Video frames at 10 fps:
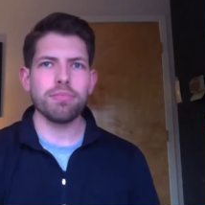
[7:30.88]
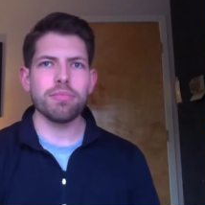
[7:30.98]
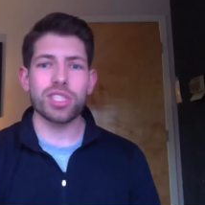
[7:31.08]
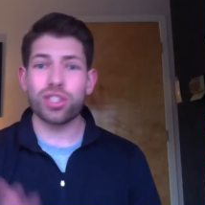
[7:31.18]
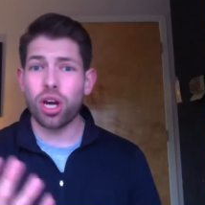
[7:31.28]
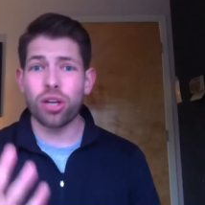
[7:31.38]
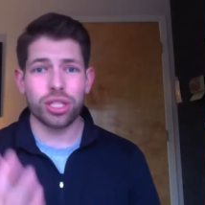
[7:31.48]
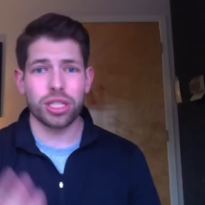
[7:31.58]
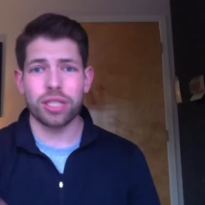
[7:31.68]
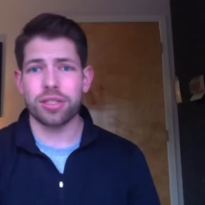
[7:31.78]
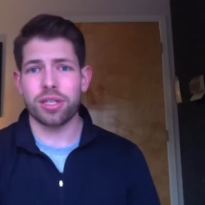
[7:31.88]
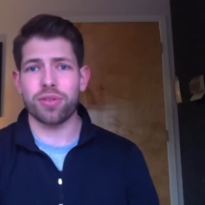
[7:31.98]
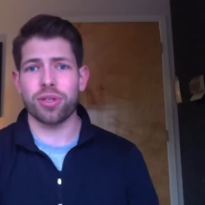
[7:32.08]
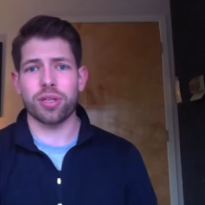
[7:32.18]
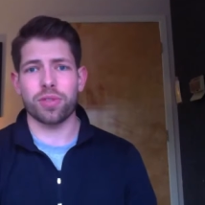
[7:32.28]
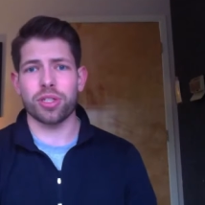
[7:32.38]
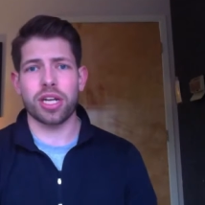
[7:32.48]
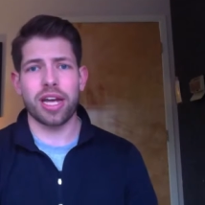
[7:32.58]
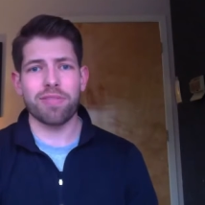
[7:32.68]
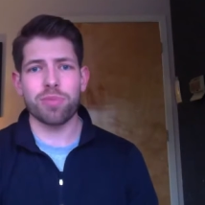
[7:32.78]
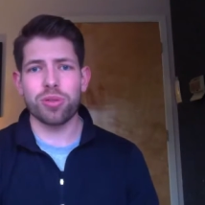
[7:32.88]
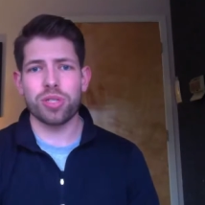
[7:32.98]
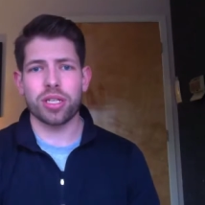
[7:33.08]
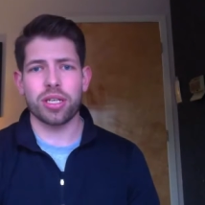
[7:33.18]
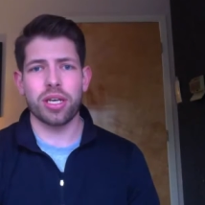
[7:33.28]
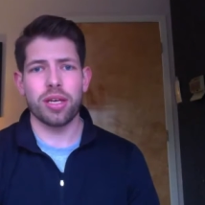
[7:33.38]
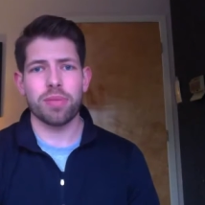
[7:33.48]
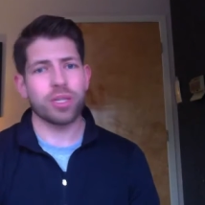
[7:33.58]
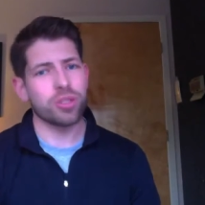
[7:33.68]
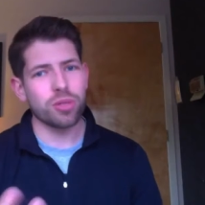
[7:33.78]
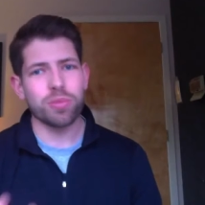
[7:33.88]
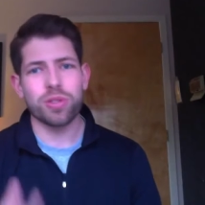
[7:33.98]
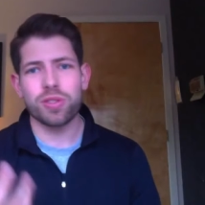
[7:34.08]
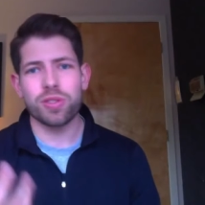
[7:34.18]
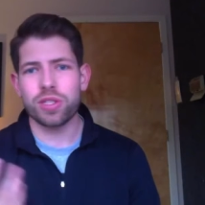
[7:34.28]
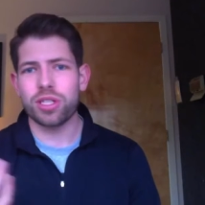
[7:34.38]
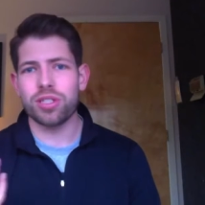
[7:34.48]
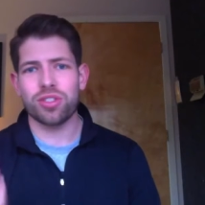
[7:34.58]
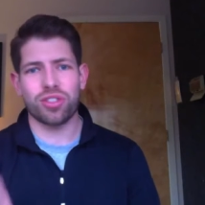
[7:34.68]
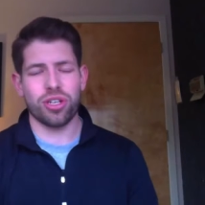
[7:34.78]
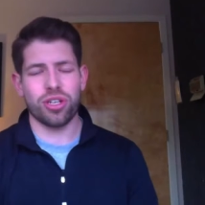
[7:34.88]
Song sheets. If you're going to have music, make sure the music is good.